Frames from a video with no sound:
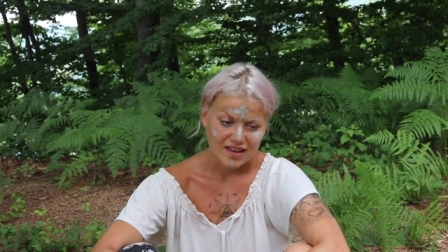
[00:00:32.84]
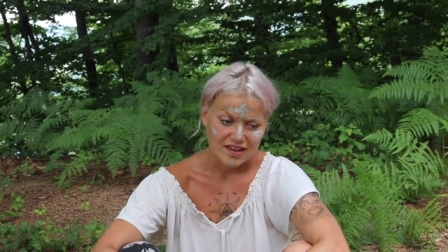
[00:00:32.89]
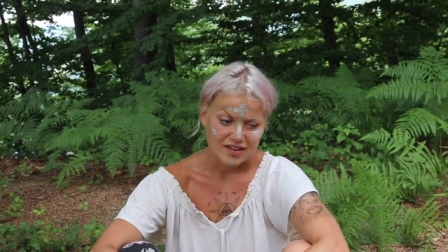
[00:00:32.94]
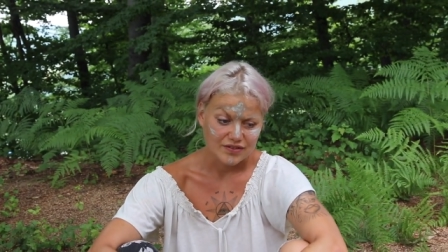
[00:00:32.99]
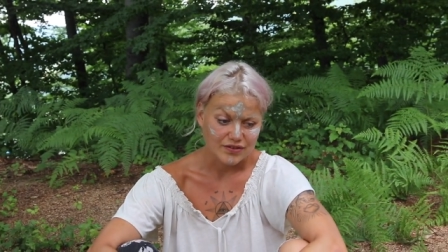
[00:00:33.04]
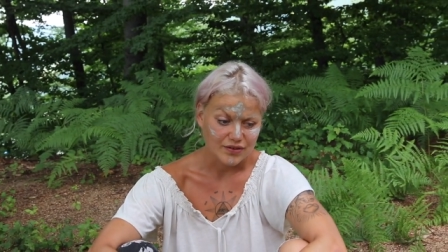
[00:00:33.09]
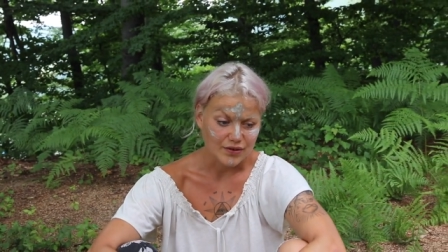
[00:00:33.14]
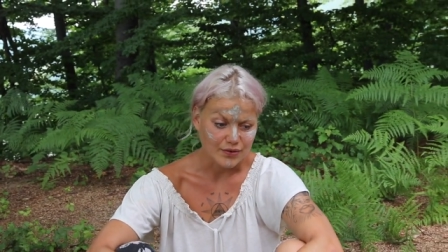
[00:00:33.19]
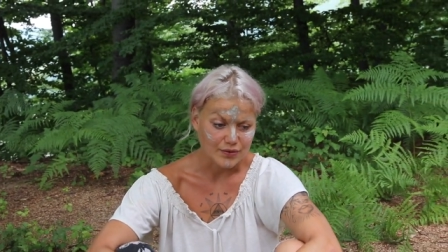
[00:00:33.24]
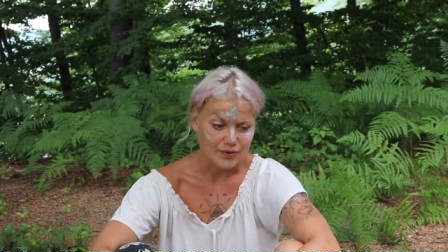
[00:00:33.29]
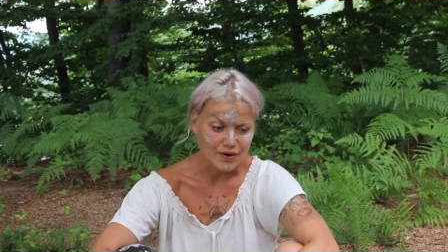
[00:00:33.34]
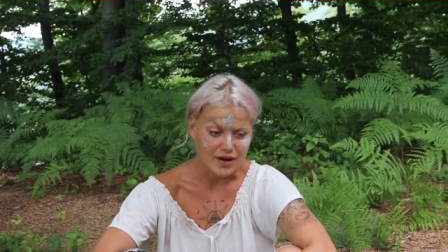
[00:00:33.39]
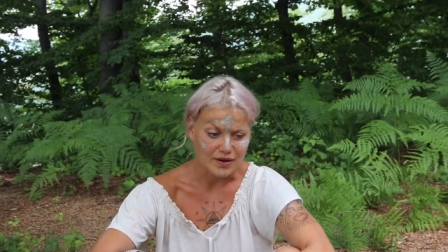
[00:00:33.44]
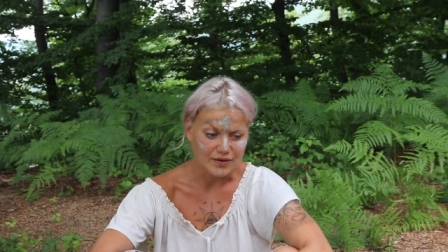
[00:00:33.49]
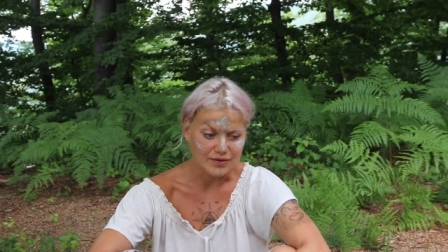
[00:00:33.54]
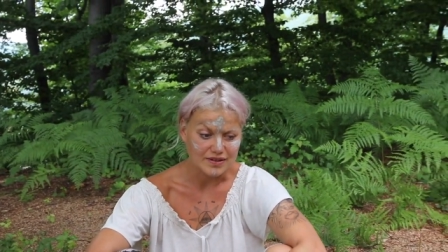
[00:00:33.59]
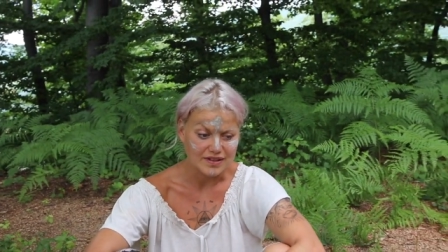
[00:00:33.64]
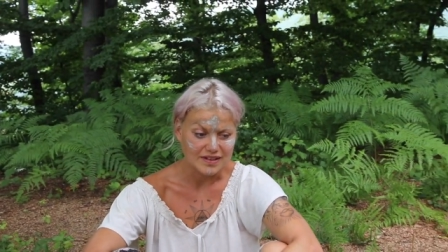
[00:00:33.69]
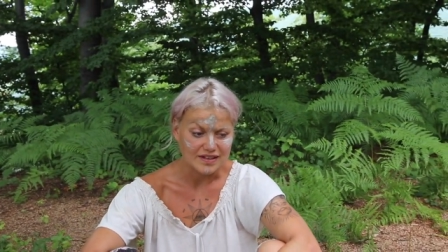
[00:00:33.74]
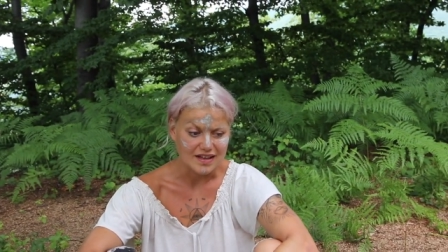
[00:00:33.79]
and so
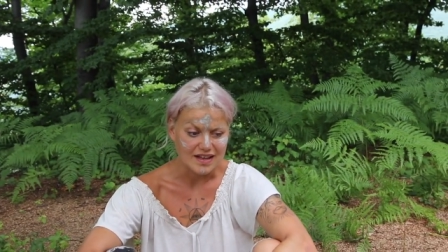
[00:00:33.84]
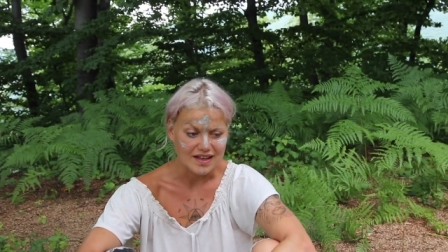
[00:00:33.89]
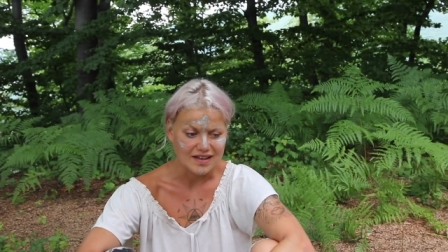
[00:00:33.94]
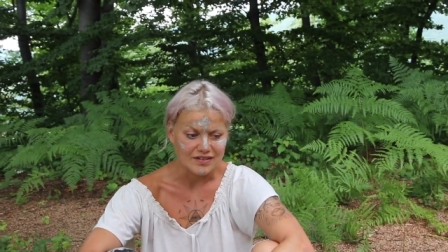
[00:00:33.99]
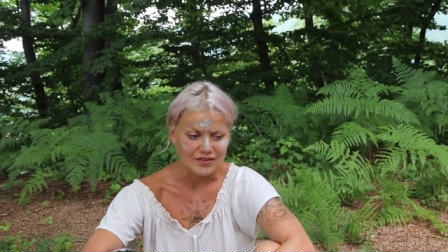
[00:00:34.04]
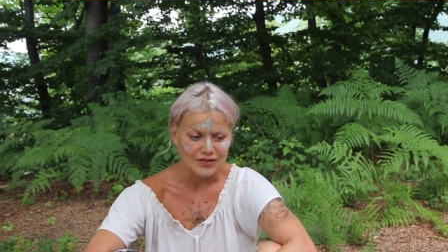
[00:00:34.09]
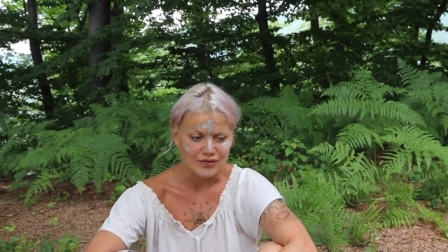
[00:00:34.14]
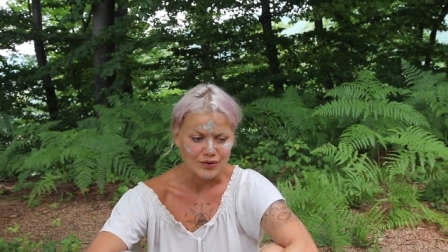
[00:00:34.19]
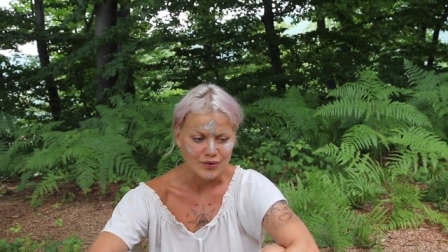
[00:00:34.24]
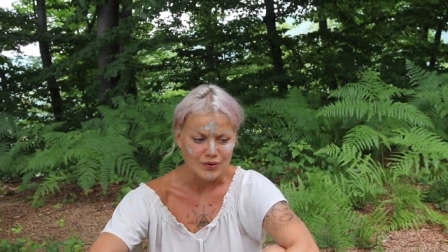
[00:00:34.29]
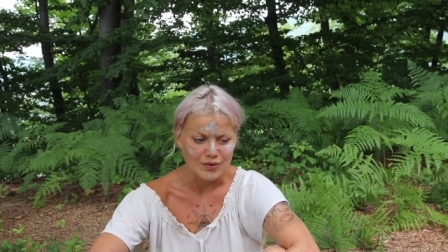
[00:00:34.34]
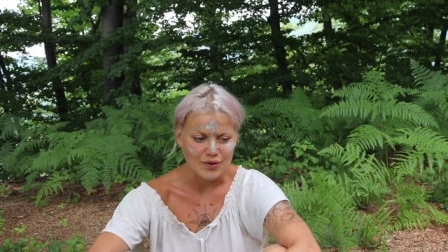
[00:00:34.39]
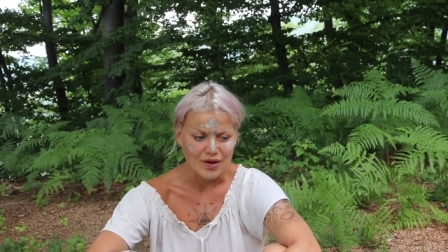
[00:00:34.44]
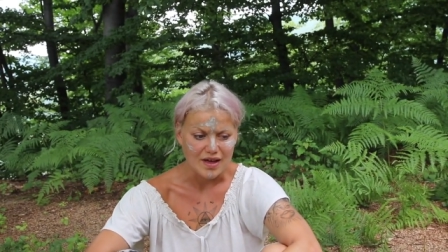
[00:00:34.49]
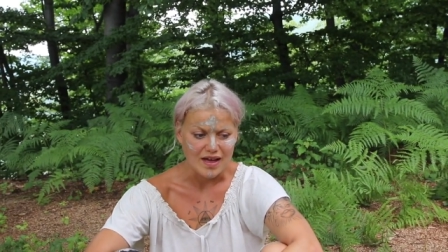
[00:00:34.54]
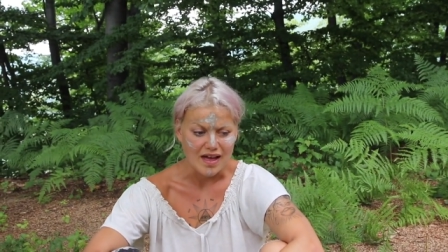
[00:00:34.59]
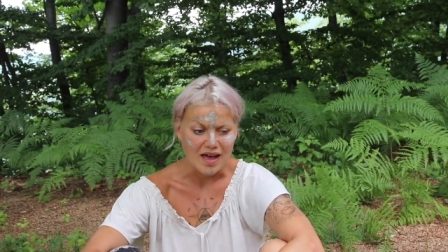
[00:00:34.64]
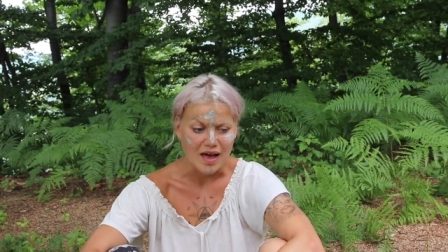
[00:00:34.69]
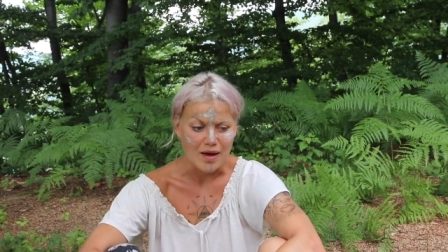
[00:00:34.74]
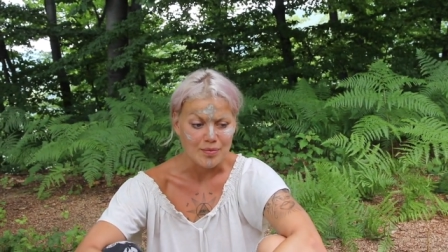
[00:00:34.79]
grounded and so
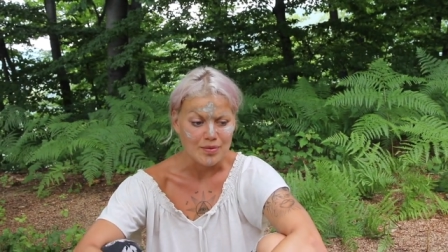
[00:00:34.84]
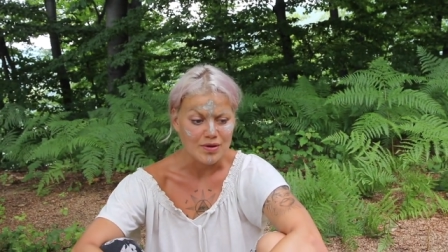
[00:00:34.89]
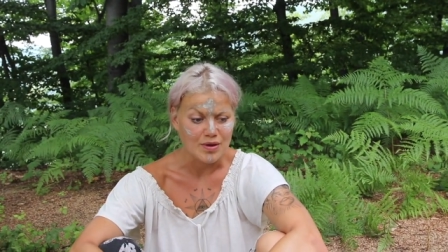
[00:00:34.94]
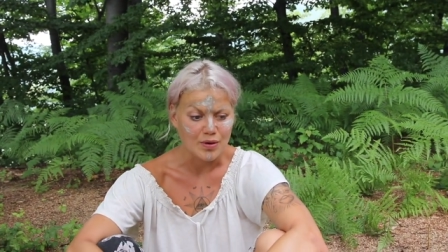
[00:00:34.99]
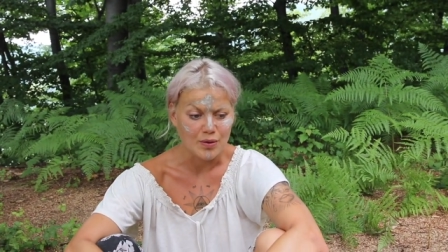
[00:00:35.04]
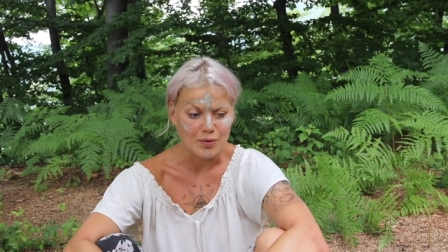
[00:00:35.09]
happy,